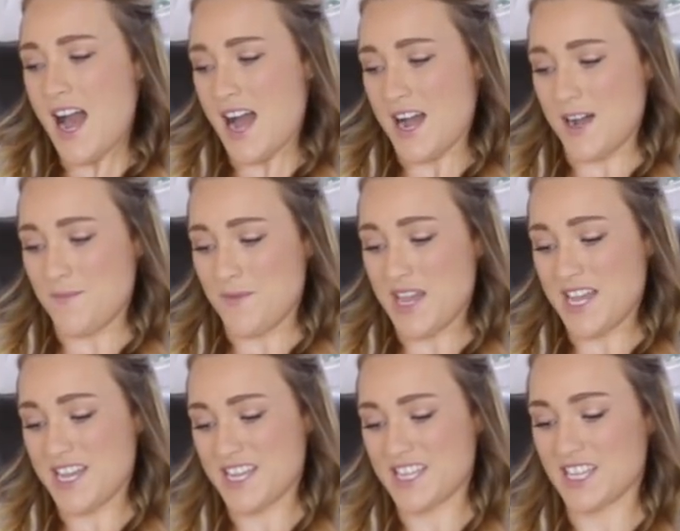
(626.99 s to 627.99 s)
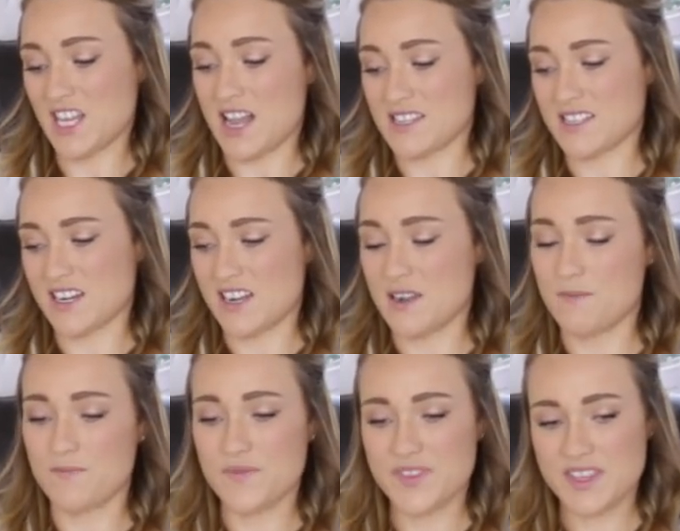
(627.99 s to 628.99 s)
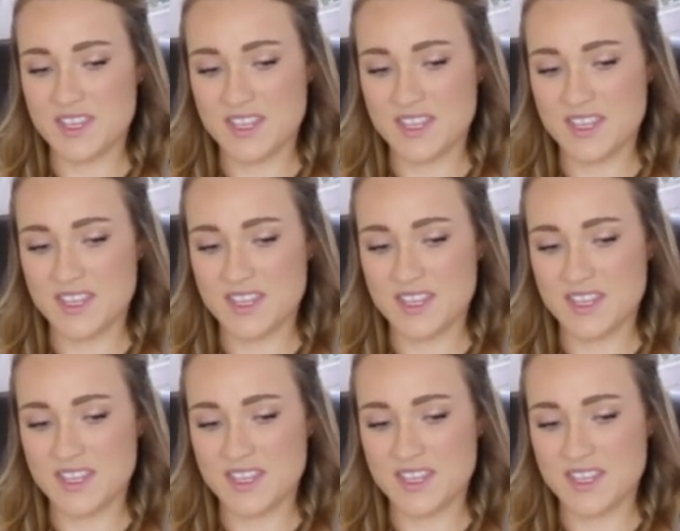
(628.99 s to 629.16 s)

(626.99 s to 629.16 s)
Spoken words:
The last time